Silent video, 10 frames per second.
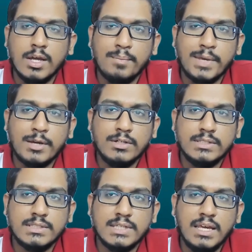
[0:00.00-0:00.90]

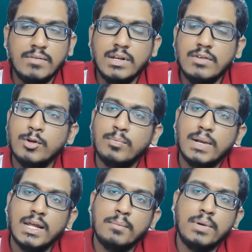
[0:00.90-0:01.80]
Because even if you
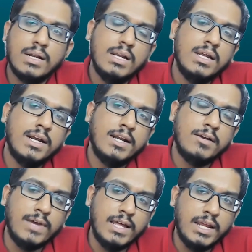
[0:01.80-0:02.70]
play a brilliant
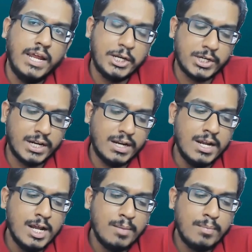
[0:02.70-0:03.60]
variation,
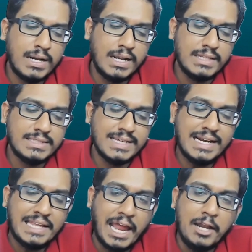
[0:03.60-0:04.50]
but let's say
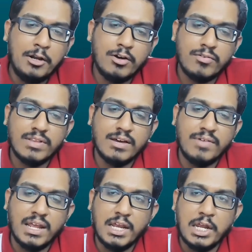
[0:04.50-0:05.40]
at the end of the
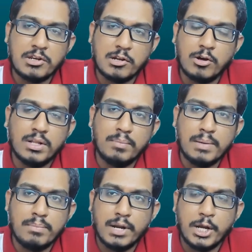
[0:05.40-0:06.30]
variation or the
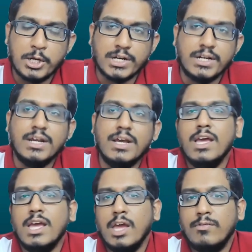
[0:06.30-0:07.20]
preparation,
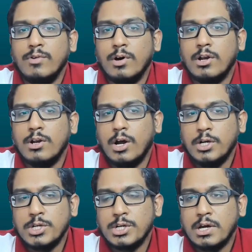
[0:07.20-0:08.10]
if you are not
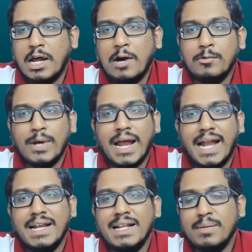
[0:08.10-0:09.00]
sure how to
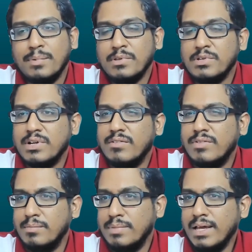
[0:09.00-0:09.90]
handle the position
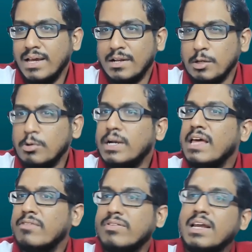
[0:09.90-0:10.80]
from there, you are
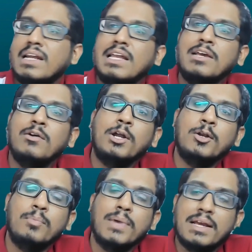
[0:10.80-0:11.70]
definitely going
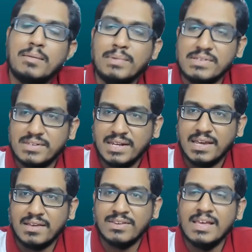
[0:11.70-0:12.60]
to make
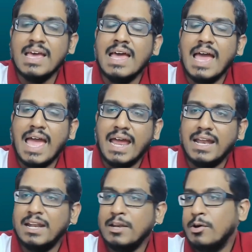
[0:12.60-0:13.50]
mistakes
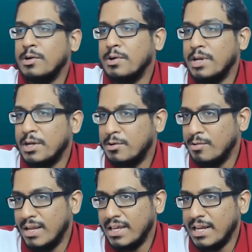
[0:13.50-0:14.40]
and you are going to
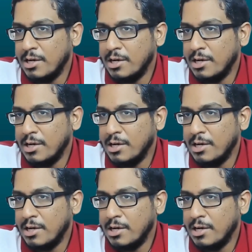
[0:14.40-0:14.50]
like get